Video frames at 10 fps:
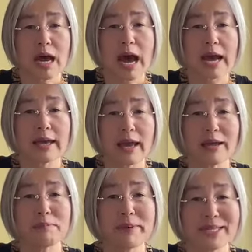I
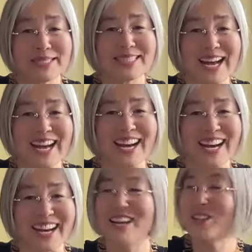ate
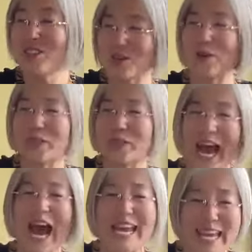pizza. She wrote,
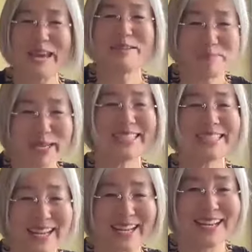I ate
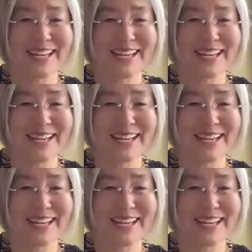pizza.